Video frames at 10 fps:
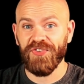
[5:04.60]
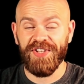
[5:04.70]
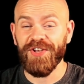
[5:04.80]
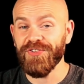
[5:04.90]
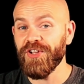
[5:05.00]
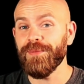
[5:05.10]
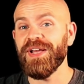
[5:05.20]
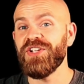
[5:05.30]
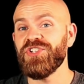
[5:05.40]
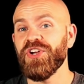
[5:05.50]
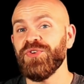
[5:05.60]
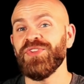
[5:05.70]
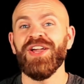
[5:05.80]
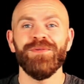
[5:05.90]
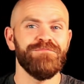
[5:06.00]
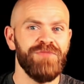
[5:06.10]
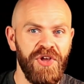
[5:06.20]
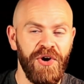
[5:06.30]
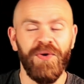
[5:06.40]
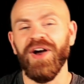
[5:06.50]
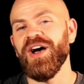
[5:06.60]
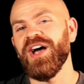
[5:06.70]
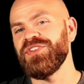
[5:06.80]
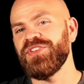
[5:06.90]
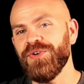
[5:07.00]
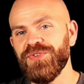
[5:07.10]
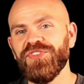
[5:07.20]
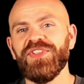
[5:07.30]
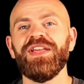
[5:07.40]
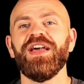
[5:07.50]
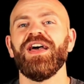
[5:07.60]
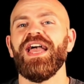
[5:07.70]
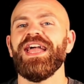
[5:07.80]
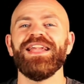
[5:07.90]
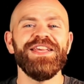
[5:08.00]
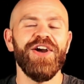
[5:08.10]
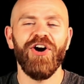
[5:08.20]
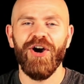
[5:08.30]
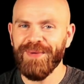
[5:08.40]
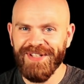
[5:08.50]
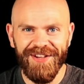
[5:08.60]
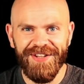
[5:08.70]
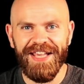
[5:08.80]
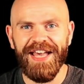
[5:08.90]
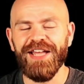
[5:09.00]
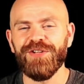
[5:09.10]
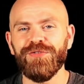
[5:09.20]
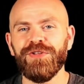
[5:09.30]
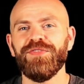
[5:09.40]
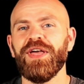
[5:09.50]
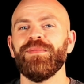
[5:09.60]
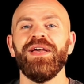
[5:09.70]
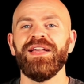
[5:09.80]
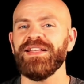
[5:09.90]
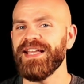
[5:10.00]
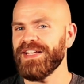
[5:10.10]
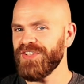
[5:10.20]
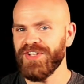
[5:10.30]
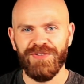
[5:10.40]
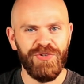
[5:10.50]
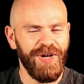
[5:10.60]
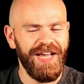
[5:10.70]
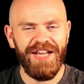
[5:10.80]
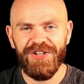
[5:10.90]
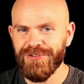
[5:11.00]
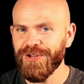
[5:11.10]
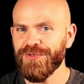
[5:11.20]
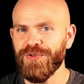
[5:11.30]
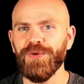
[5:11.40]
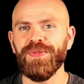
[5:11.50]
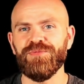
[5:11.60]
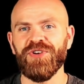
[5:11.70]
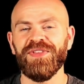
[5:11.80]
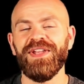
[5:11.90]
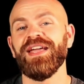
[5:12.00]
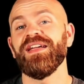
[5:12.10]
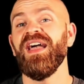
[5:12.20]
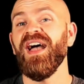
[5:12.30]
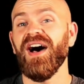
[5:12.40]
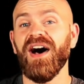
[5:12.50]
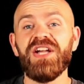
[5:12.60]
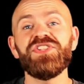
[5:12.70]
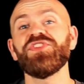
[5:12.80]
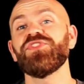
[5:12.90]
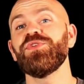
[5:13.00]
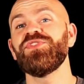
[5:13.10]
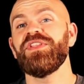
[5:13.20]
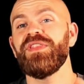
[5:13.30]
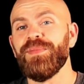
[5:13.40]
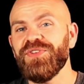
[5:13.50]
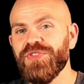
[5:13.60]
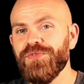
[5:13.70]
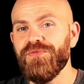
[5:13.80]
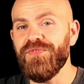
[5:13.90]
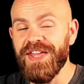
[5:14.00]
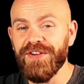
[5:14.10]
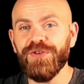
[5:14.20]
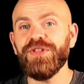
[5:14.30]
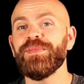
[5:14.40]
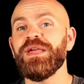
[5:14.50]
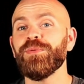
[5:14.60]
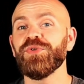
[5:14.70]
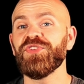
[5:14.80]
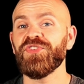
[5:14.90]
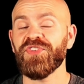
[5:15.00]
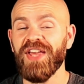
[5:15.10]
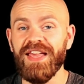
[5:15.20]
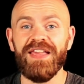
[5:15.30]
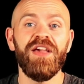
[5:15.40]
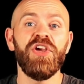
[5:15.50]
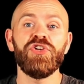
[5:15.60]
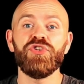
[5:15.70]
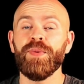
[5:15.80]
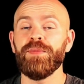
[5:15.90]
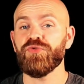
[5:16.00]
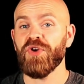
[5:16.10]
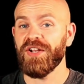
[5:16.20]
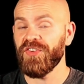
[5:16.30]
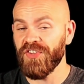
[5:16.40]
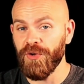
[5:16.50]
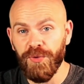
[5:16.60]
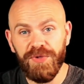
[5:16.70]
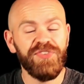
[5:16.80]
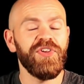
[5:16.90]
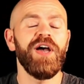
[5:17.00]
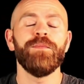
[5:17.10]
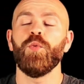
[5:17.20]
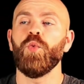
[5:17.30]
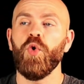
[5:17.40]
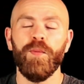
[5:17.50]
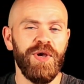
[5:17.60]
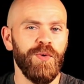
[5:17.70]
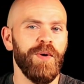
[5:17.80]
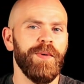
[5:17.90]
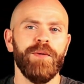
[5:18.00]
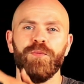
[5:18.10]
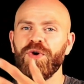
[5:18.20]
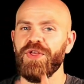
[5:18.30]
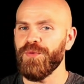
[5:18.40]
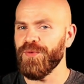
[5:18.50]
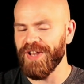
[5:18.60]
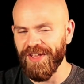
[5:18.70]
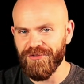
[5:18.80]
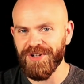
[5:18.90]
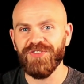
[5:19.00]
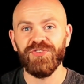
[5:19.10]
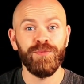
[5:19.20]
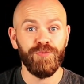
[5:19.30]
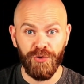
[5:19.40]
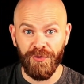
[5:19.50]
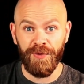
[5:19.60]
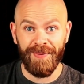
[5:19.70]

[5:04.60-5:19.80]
scales and arpeggios, no, I don't see any harm in learning a handful of them, getting your hand around a few of them around the neck. I just don't see them as the vehicle that people say you should be practicing all the time, warming up with, whatever it is to improve your